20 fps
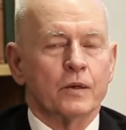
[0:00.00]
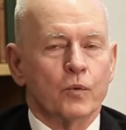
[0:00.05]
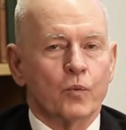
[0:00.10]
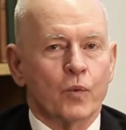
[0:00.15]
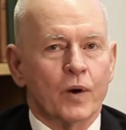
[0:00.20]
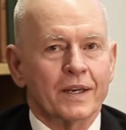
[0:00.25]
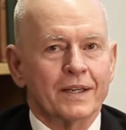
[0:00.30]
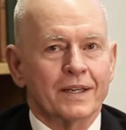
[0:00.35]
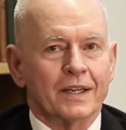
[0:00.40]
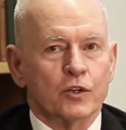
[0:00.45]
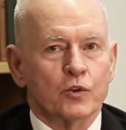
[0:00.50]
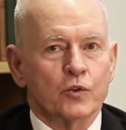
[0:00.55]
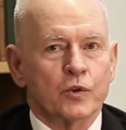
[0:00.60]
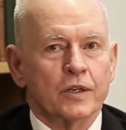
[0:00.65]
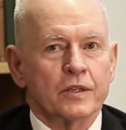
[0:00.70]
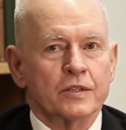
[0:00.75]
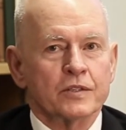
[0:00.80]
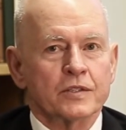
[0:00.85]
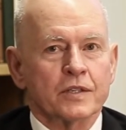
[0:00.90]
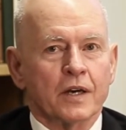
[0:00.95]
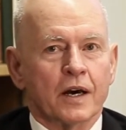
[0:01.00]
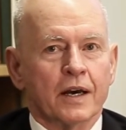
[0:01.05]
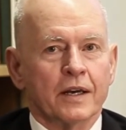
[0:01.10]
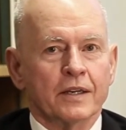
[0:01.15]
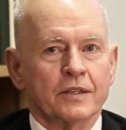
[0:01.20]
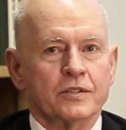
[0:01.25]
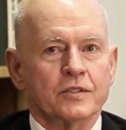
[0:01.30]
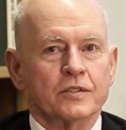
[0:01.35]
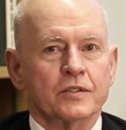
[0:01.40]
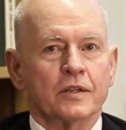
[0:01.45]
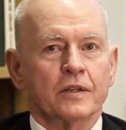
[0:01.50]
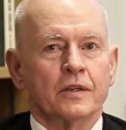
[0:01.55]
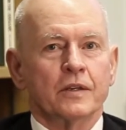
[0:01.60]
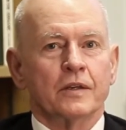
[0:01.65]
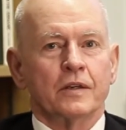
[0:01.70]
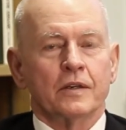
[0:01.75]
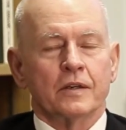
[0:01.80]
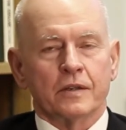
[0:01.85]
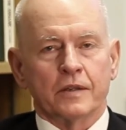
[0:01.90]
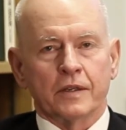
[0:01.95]
one can criticize
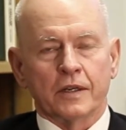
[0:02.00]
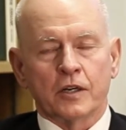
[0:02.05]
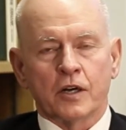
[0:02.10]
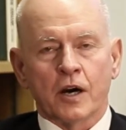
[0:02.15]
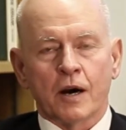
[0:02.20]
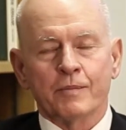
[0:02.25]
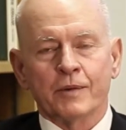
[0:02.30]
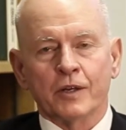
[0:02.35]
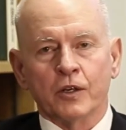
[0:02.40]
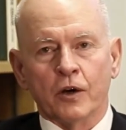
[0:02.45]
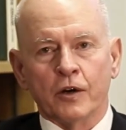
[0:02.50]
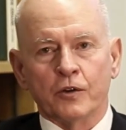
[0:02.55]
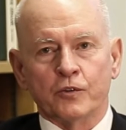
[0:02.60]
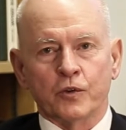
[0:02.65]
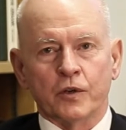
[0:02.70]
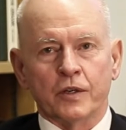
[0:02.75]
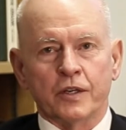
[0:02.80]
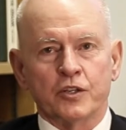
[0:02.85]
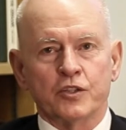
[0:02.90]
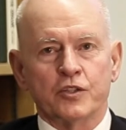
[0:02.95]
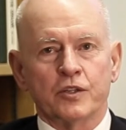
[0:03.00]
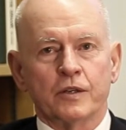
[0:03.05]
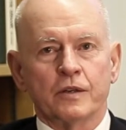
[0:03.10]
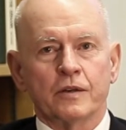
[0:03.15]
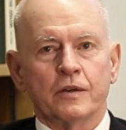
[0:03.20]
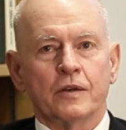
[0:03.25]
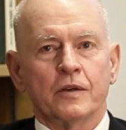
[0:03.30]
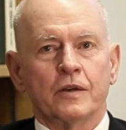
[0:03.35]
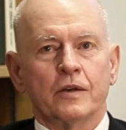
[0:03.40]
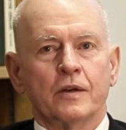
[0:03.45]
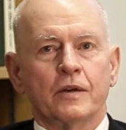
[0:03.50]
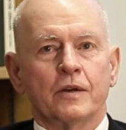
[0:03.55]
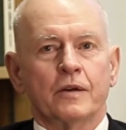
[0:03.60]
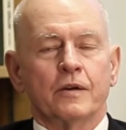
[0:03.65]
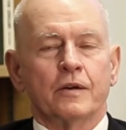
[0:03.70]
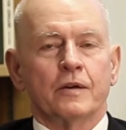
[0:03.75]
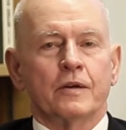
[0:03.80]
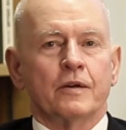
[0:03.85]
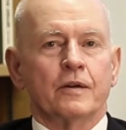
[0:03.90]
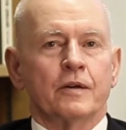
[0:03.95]
the common law tradition
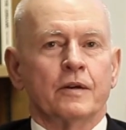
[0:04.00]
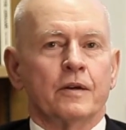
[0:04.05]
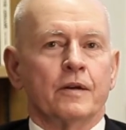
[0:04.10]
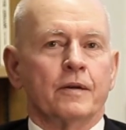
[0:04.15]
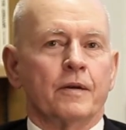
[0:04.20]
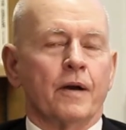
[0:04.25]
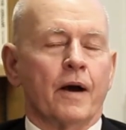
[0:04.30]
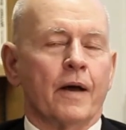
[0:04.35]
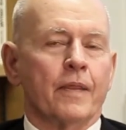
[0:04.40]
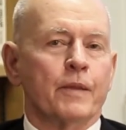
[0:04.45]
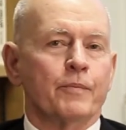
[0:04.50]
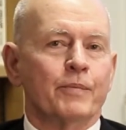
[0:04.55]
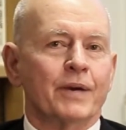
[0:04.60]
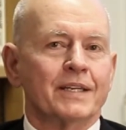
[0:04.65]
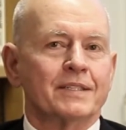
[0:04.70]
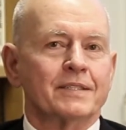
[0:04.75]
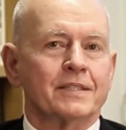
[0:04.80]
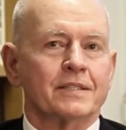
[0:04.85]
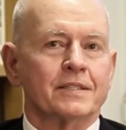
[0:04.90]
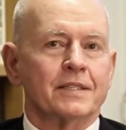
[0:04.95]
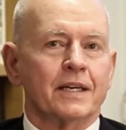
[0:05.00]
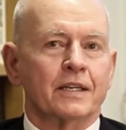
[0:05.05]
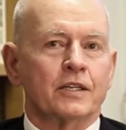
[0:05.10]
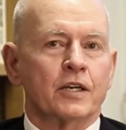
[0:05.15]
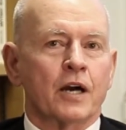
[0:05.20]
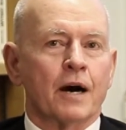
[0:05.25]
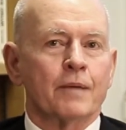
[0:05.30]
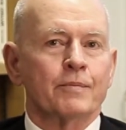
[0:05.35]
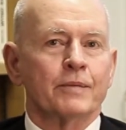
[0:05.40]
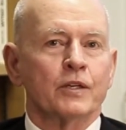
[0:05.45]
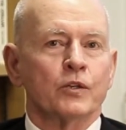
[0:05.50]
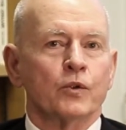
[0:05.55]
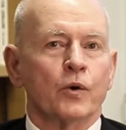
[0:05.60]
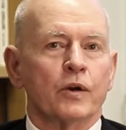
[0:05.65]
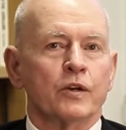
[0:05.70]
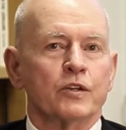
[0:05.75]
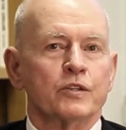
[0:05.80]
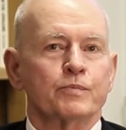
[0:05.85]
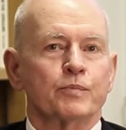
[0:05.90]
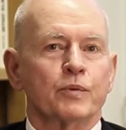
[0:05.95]
on the basis that common
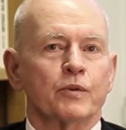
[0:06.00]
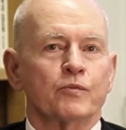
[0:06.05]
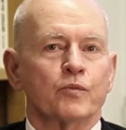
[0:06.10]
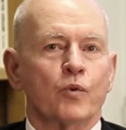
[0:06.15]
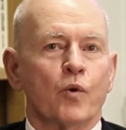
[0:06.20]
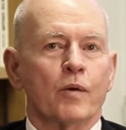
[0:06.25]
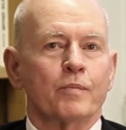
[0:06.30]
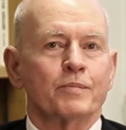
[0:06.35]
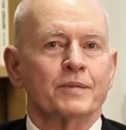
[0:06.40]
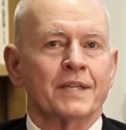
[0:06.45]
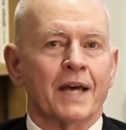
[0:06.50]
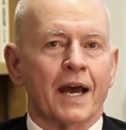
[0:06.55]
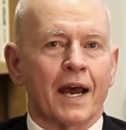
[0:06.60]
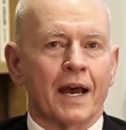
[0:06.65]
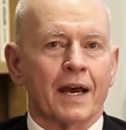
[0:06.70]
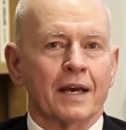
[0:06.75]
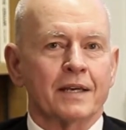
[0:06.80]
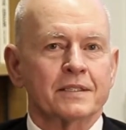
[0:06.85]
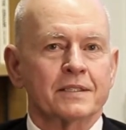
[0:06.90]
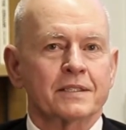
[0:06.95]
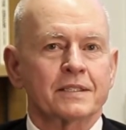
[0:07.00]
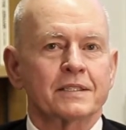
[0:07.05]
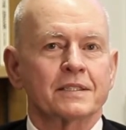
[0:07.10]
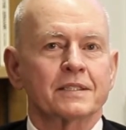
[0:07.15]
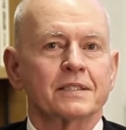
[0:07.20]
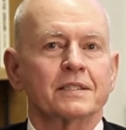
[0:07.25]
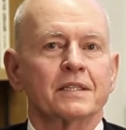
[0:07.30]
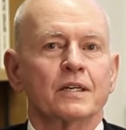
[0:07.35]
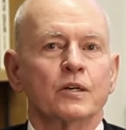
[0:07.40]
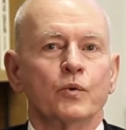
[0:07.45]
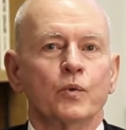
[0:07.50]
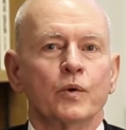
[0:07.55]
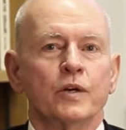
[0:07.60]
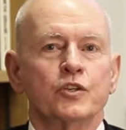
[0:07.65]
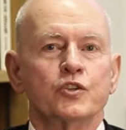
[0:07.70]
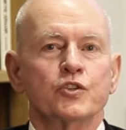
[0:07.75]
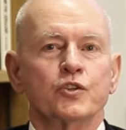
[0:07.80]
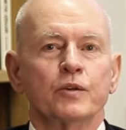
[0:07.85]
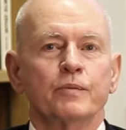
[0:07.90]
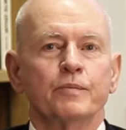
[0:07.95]
lawyers perform tasks
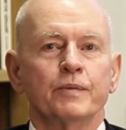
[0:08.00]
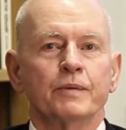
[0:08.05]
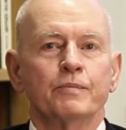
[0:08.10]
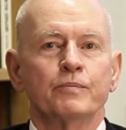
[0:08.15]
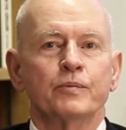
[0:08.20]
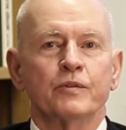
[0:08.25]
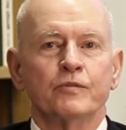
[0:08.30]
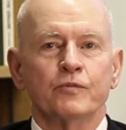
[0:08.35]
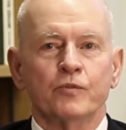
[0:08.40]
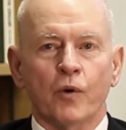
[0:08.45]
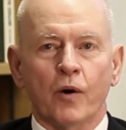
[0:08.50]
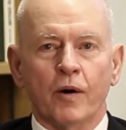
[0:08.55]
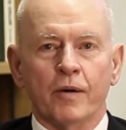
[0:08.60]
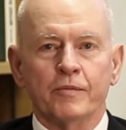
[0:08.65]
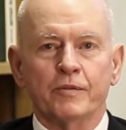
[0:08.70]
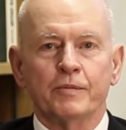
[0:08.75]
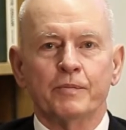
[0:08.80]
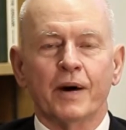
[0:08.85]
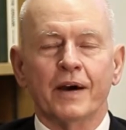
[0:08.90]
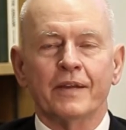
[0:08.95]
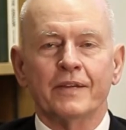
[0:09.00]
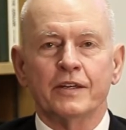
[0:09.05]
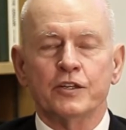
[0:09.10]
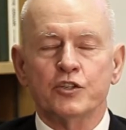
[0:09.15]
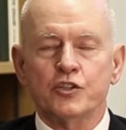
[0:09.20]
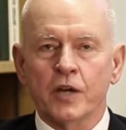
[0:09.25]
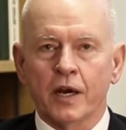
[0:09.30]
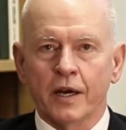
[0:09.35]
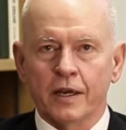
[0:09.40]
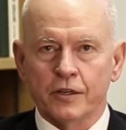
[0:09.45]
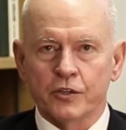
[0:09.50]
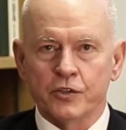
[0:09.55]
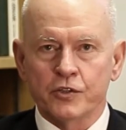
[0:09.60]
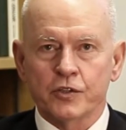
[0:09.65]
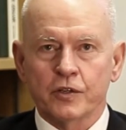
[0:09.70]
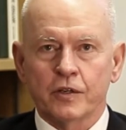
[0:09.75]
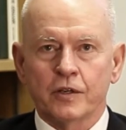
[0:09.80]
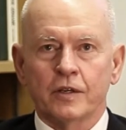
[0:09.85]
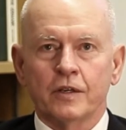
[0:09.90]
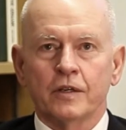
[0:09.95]
which should be performed by the
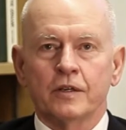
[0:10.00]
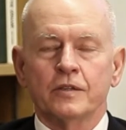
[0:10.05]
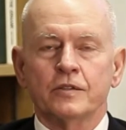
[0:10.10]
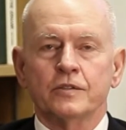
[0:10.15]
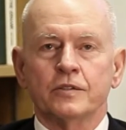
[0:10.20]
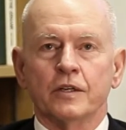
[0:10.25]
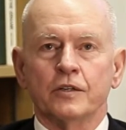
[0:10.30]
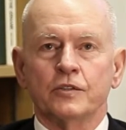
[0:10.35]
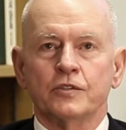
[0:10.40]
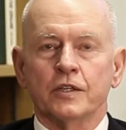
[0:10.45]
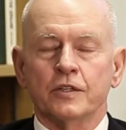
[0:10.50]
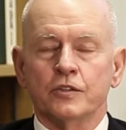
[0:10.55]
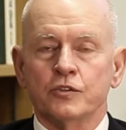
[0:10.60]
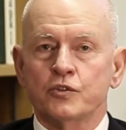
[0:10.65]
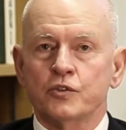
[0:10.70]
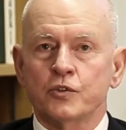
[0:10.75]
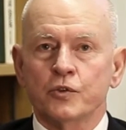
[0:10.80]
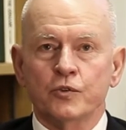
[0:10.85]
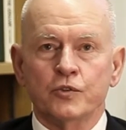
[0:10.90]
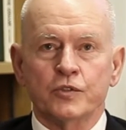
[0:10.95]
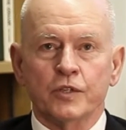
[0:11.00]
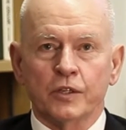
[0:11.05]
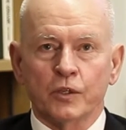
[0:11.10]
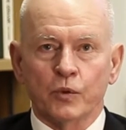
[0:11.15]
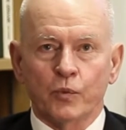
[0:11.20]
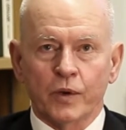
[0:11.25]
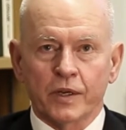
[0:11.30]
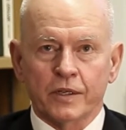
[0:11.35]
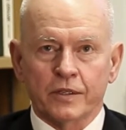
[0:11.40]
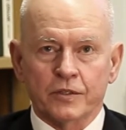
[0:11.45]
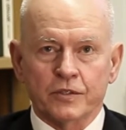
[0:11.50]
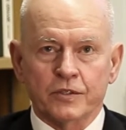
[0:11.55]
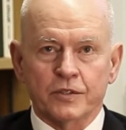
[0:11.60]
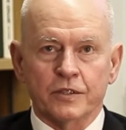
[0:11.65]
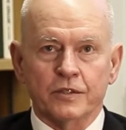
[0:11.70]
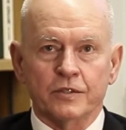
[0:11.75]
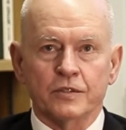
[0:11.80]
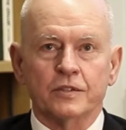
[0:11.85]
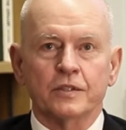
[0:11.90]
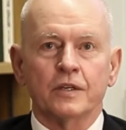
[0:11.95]
judge, such as choosing the
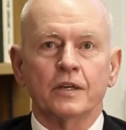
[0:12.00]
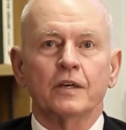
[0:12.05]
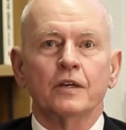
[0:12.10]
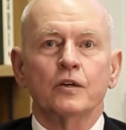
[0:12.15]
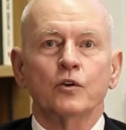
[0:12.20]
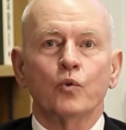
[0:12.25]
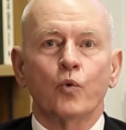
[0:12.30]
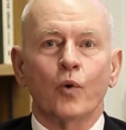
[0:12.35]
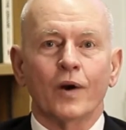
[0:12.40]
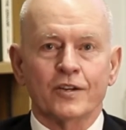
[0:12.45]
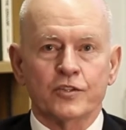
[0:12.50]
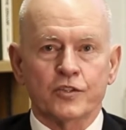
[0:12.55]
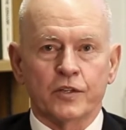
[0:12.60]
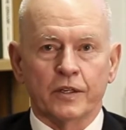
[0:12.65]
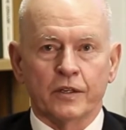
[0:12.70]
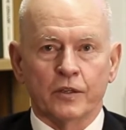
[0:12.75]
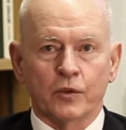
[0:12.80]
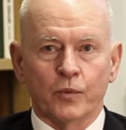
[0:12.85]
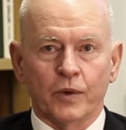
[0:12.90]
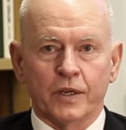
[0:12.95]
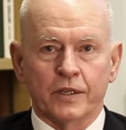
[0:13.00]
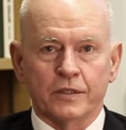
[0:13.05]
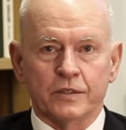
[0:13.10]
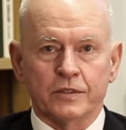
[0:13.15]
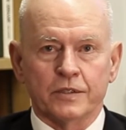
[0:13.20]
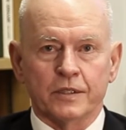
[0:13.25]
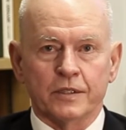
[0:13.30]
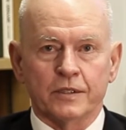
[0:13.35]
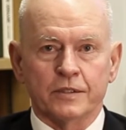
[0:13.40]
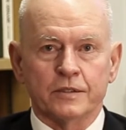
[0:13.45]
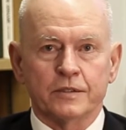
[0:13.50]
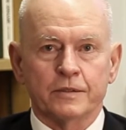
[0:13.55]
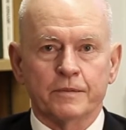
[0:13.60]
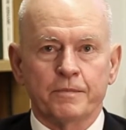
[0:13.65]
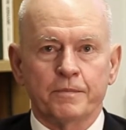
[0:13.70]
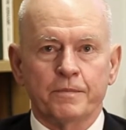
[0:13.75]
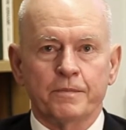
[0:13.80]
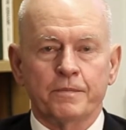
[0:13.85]
witnesses, questioning the witnesses.